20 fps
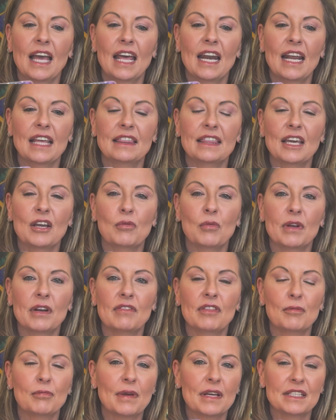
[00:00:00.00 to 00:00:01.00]
And I think one
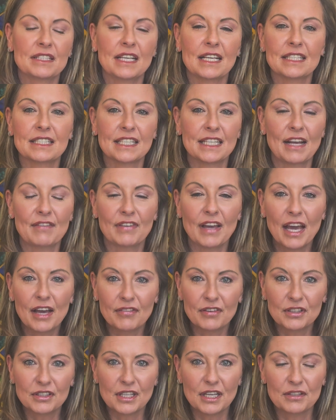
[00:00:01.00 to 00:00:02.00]
of the best things that I've
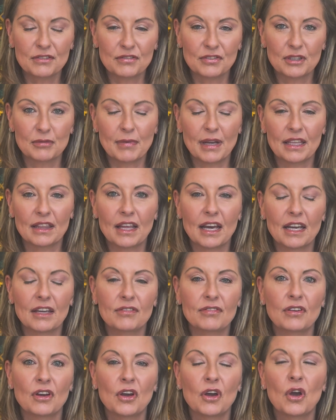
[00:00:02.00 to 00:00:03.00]
ever done for my
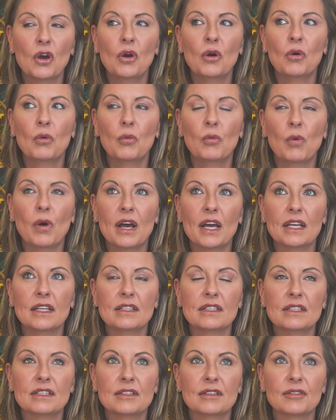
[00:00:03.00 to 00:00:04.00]
life
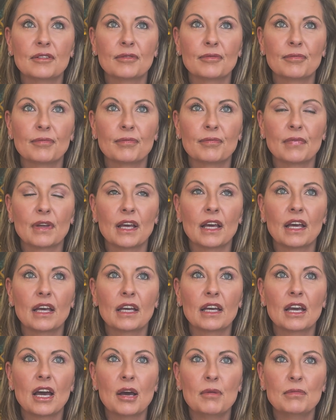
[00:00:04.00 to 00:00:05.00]
was
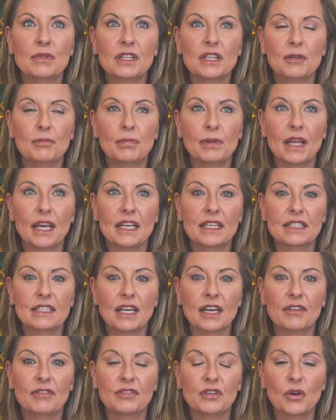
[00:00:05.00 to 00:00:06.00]
come to the place
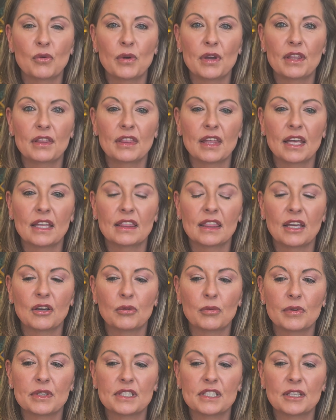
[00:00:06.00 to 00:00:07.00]
of knowing that
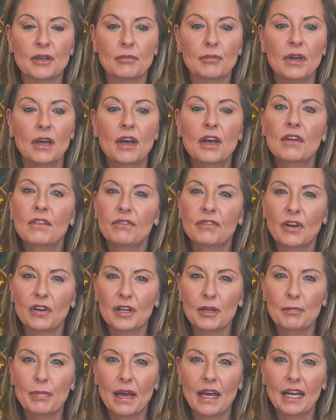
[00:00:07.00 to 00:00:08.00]
there was some
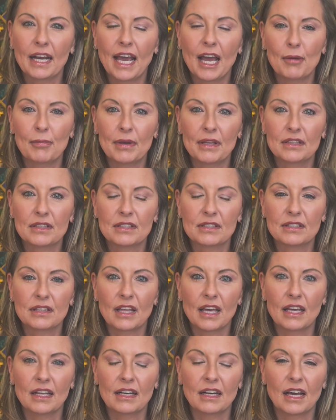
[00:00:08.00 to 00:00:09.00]
very bad habits
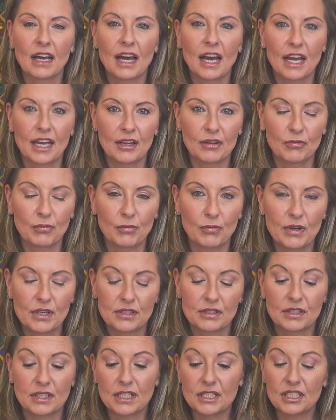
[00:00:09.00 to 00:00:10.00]
that I
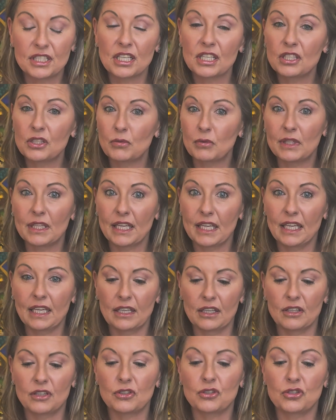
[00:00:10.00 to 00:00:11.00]
was
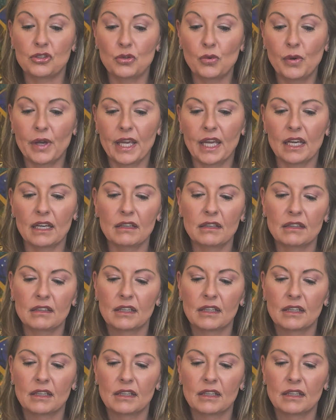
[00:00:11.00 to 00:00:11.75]
continually doing,